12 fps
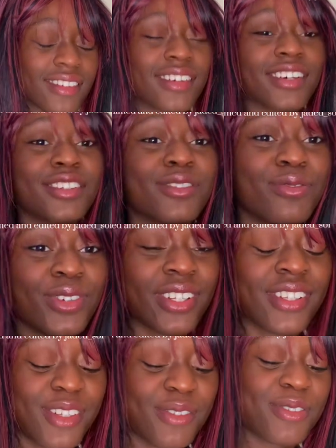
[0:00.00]
I really
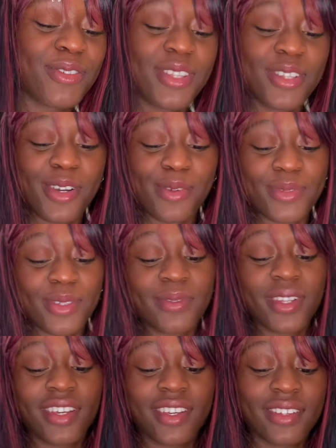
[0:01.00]
love 3x.
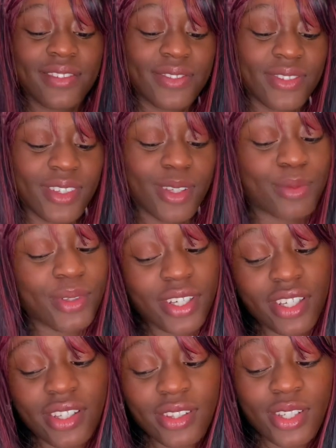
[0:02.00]
I'm
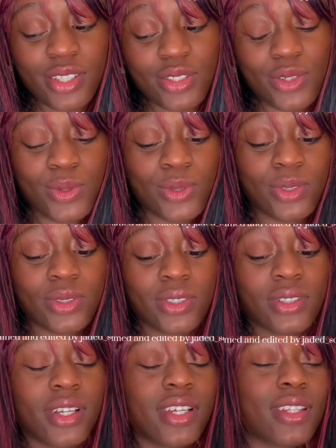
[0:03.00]
looking at this store
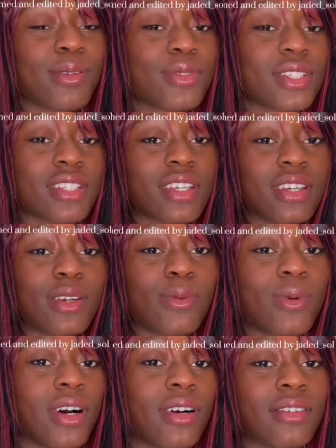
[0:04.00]
and I'm just like,
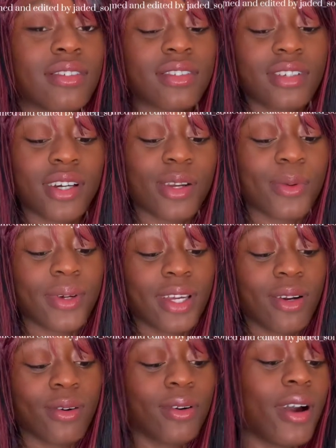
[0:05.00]
wow, I want
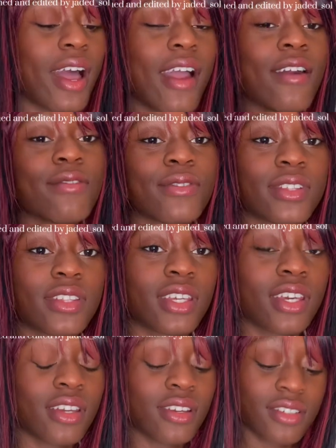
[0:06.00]
everything
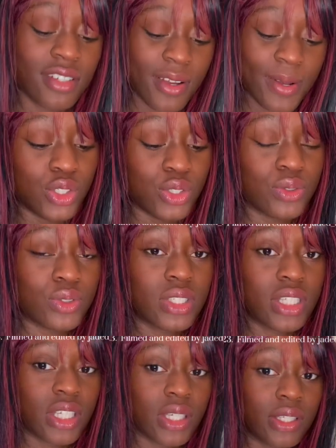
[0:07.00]
here. Jewel
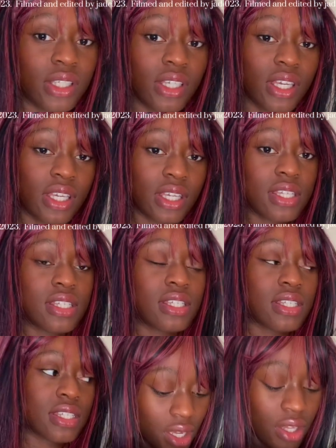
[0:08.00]
tee
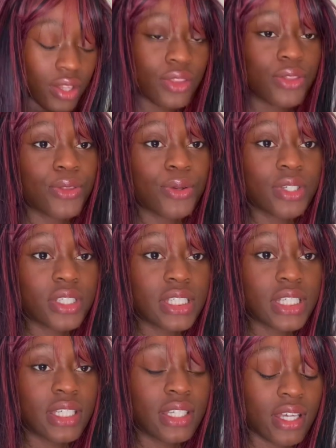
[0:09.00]
is
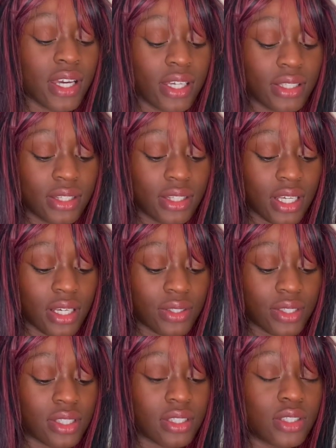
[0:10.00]

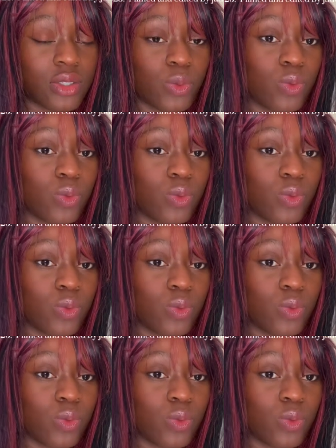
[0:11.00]
39,000